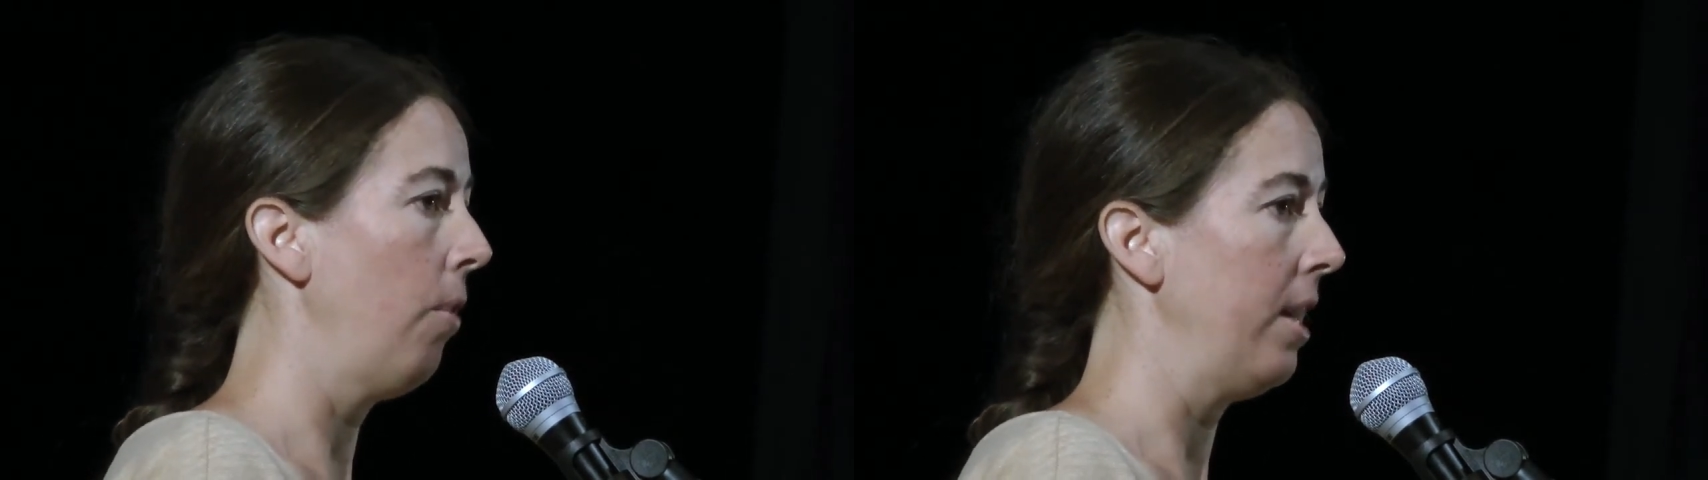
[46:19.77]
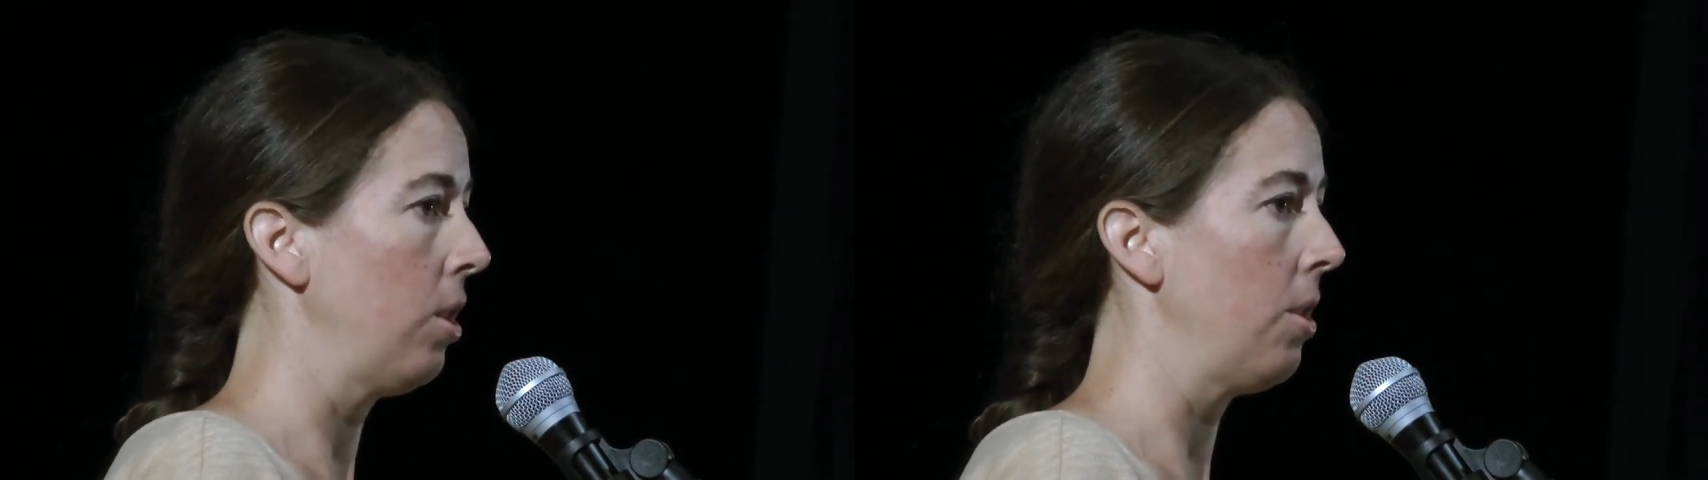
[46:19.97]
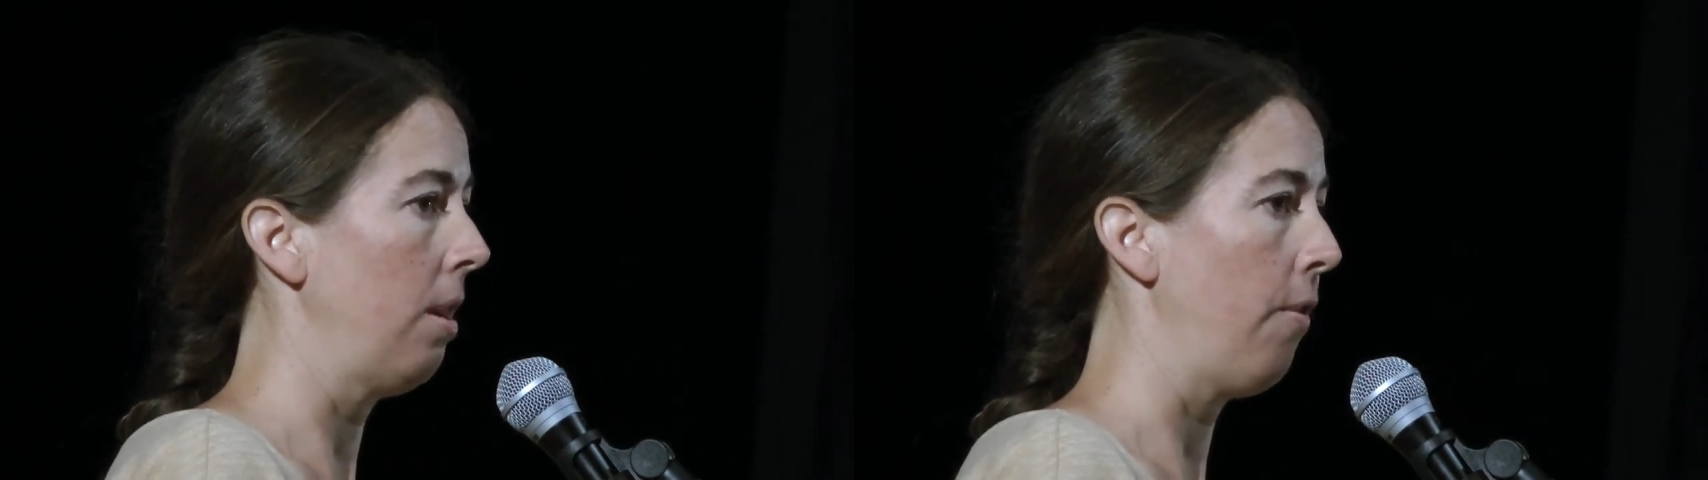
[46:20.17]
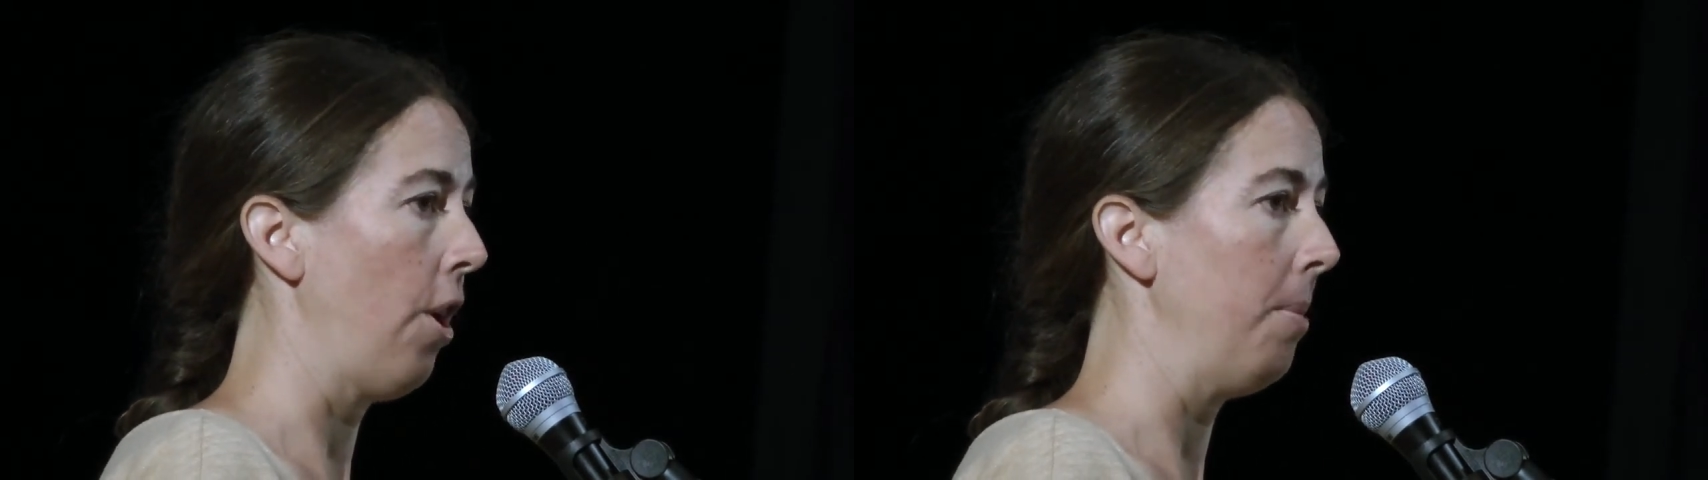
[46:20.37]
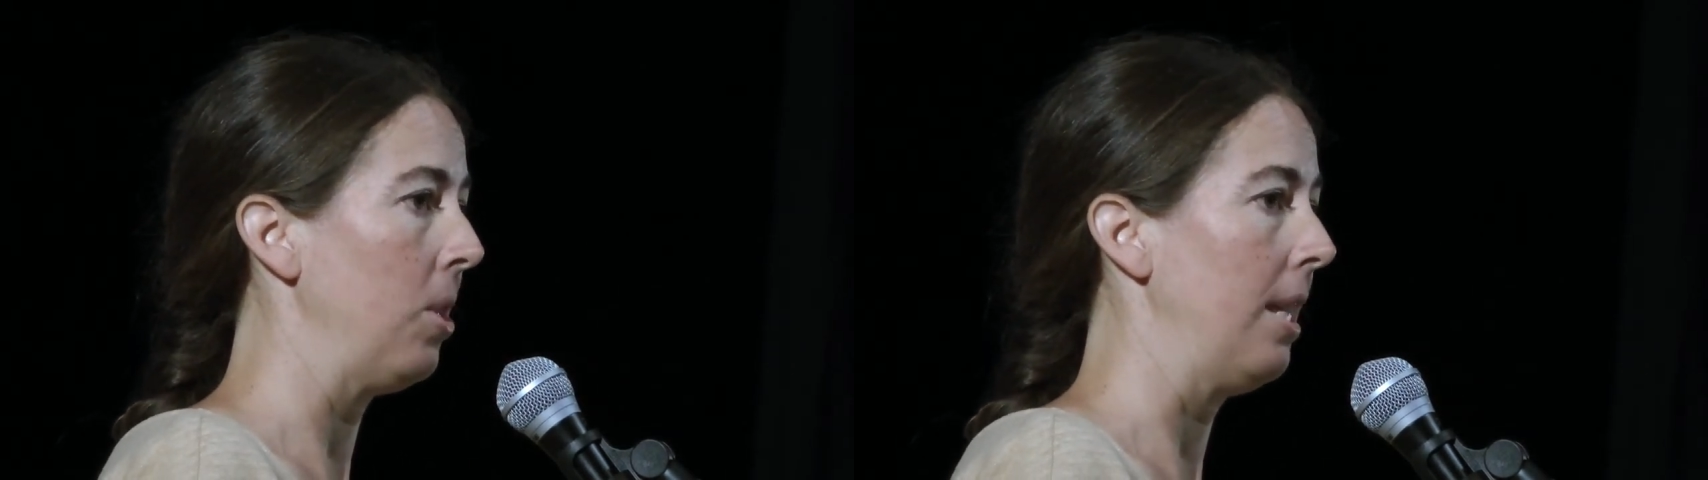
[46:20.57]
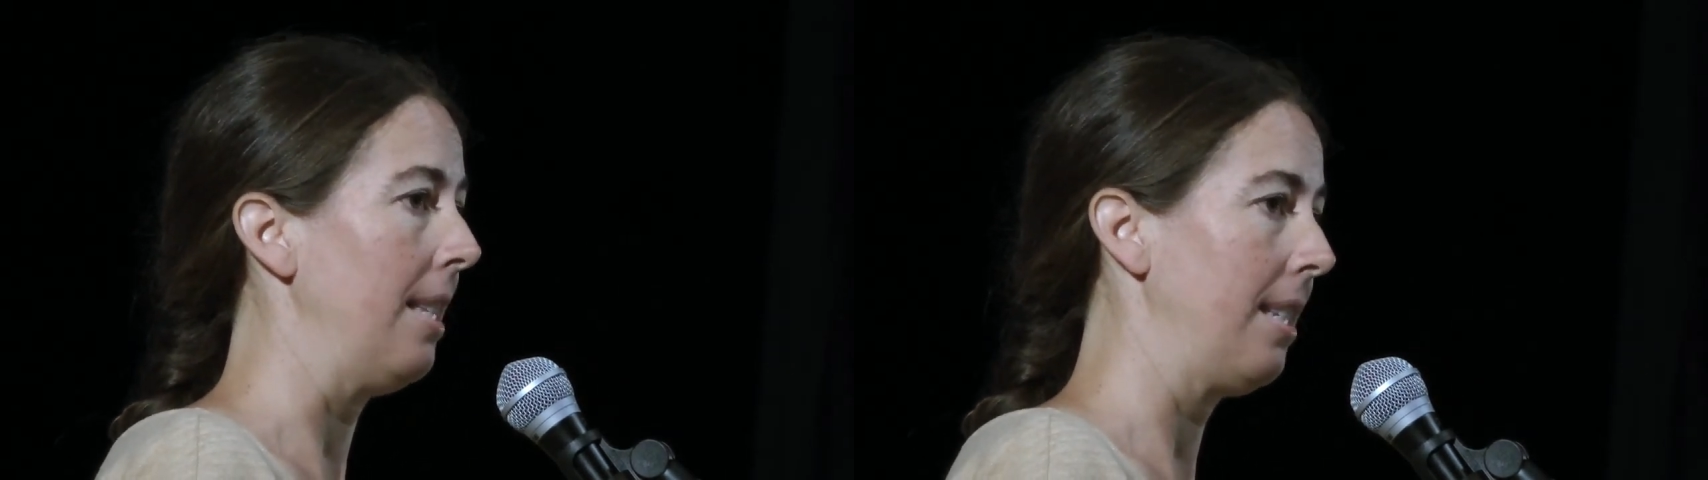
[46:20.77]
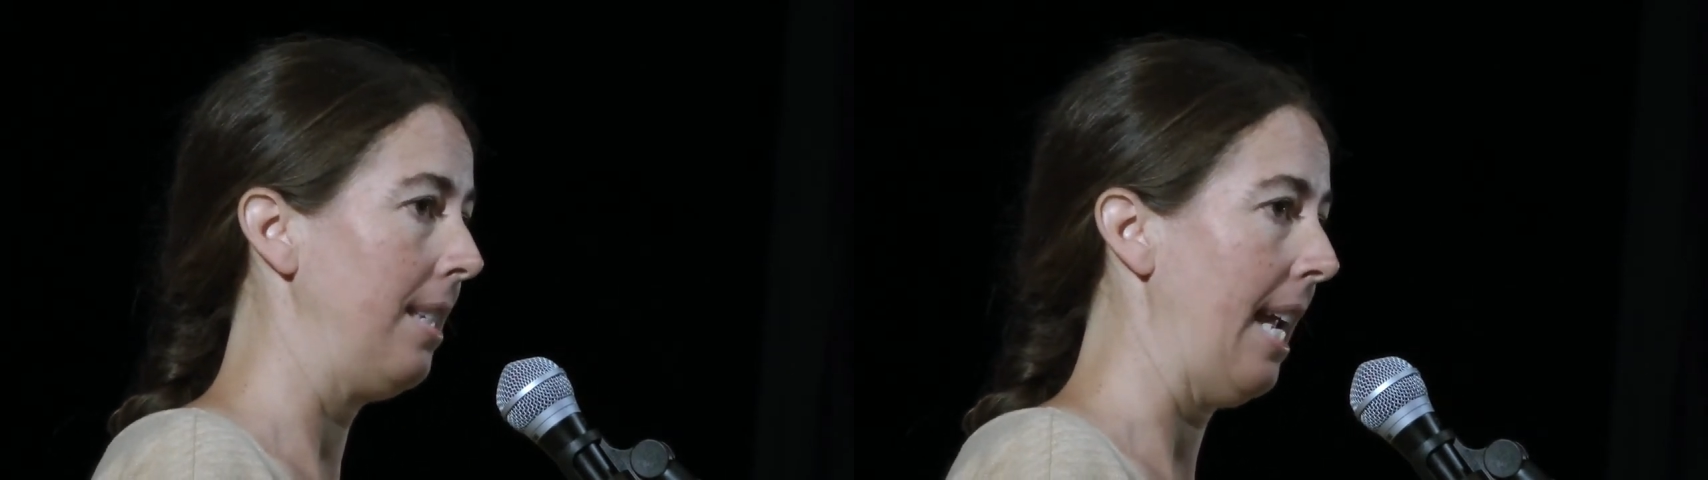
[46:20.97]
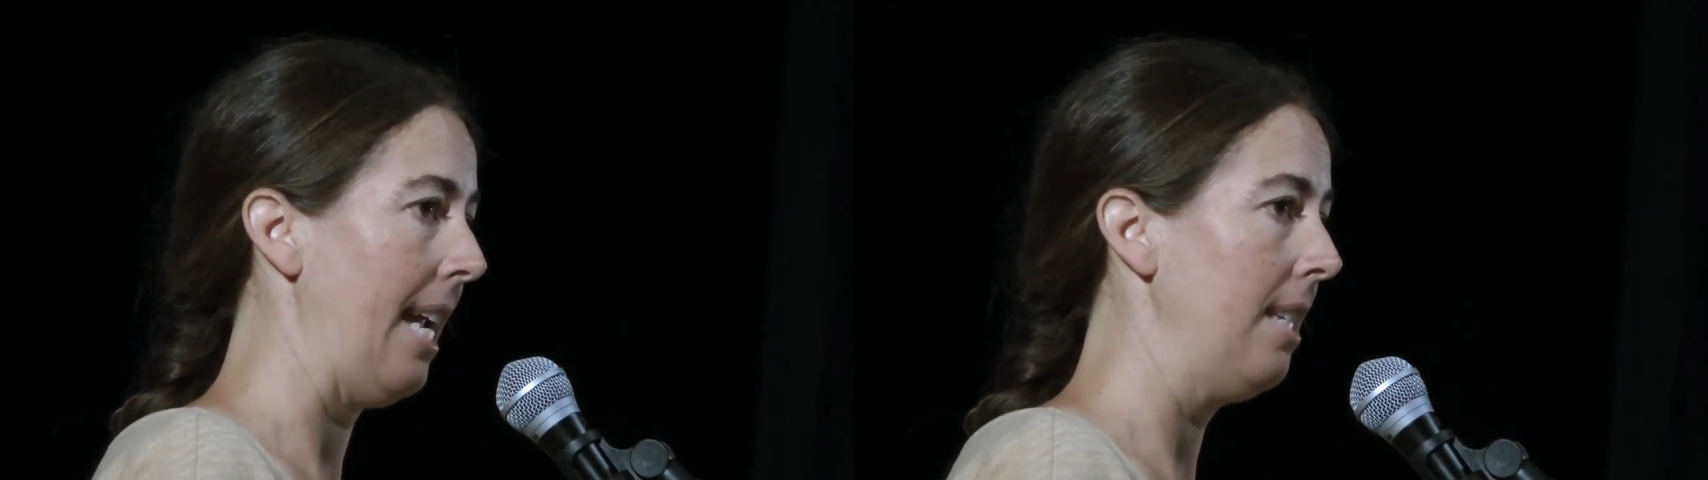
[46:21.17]
ranchers and farmers in the
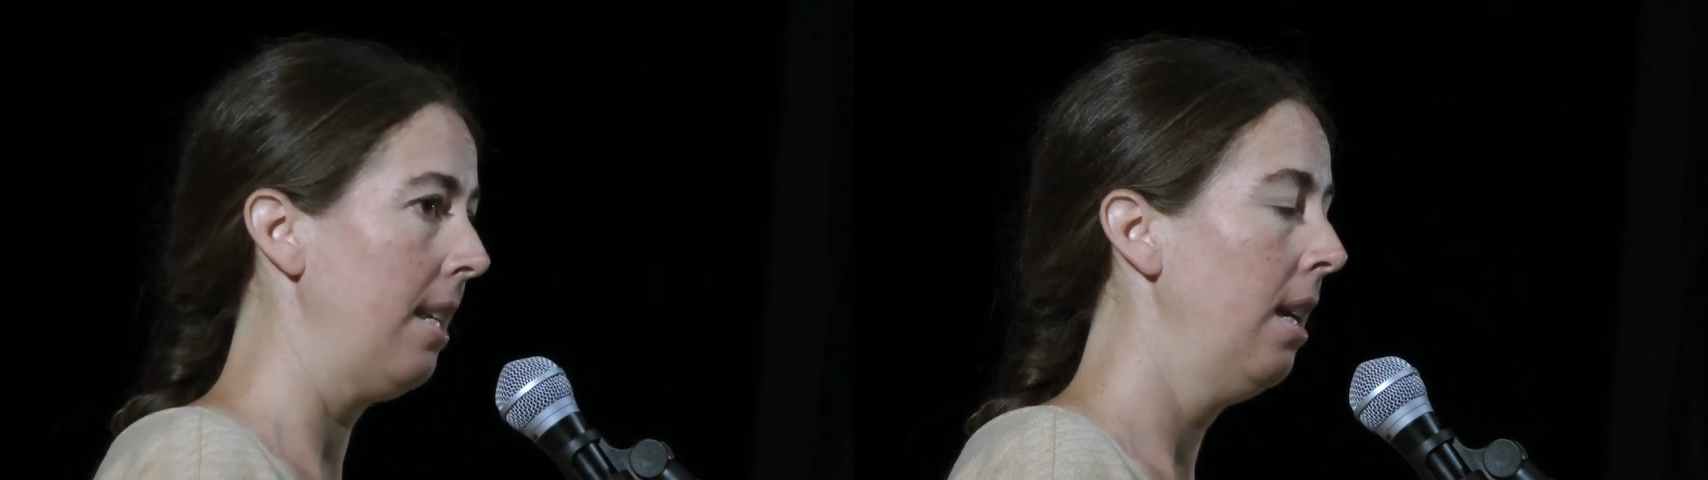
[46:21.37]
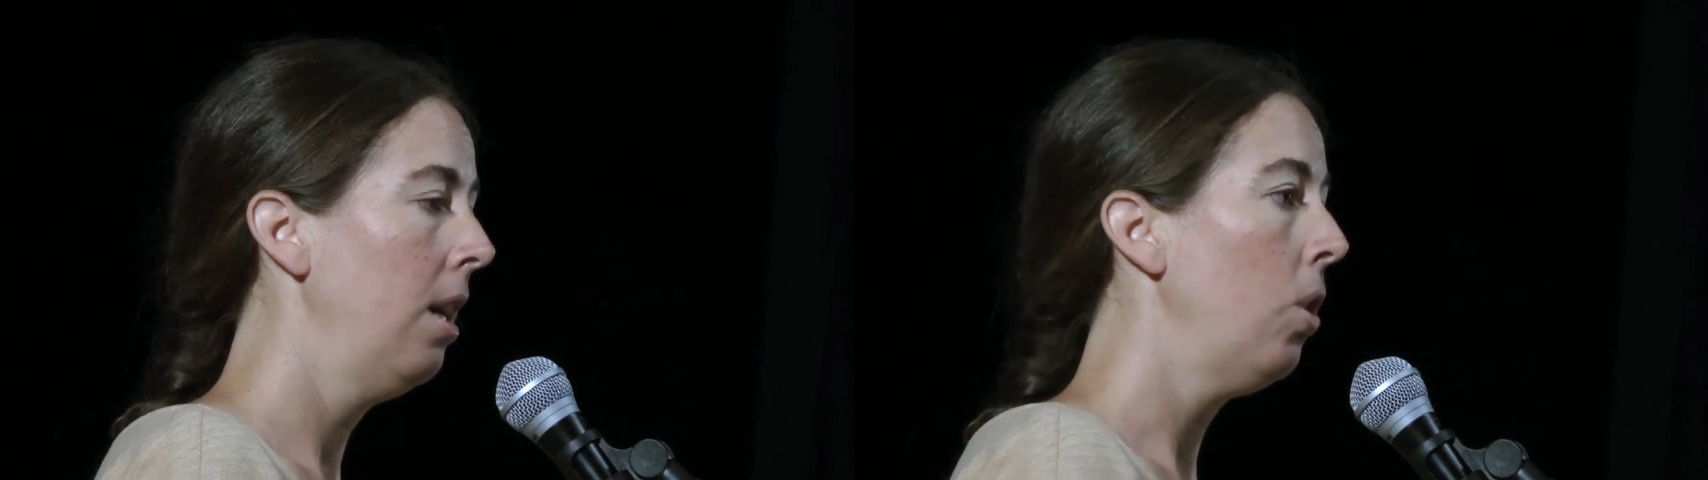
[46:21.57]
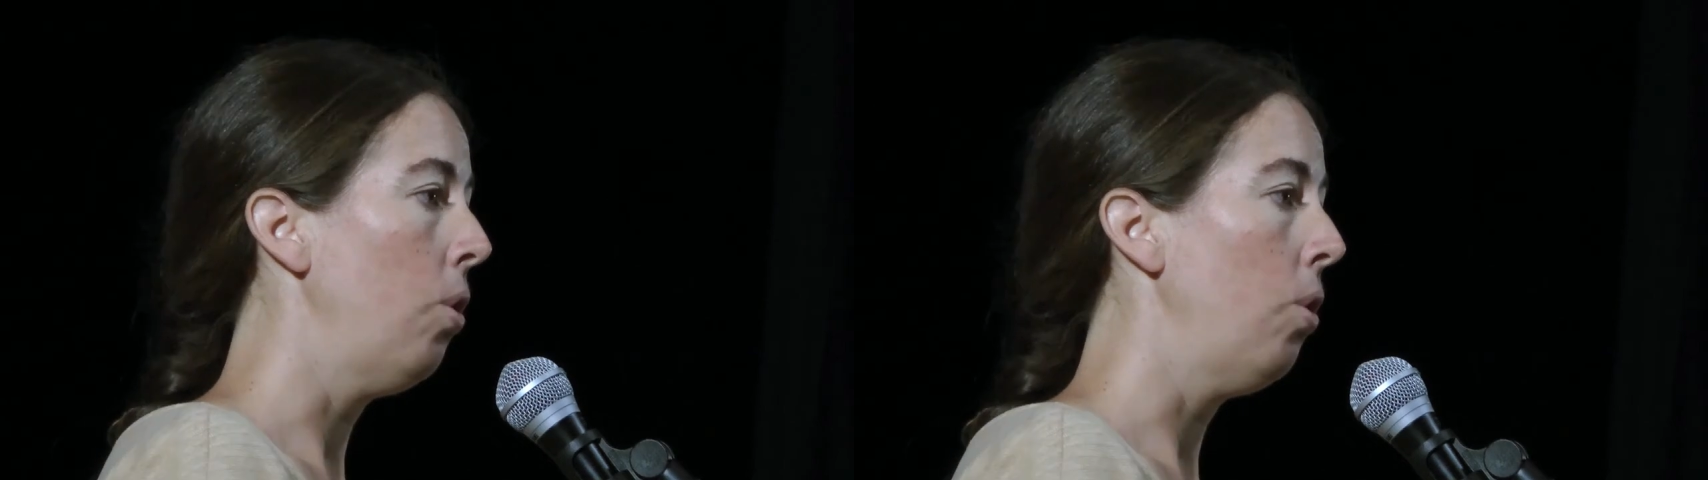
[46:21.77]
state